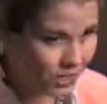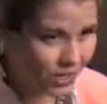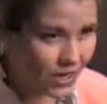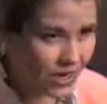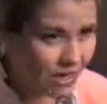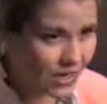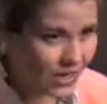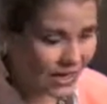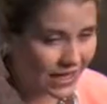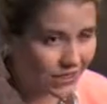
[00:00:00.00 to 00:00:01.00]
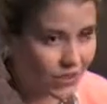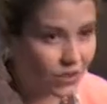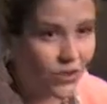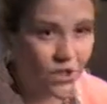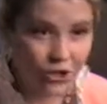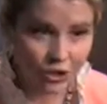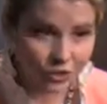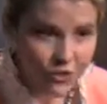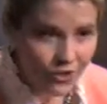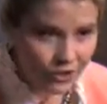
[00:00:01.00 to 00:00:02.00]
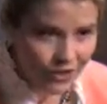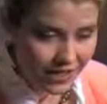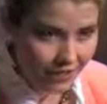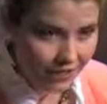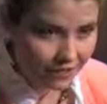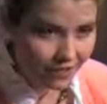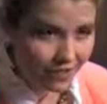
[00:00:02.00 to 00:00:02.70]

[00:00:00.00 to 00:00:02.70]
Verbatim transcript: hurt anybody else, including yourself,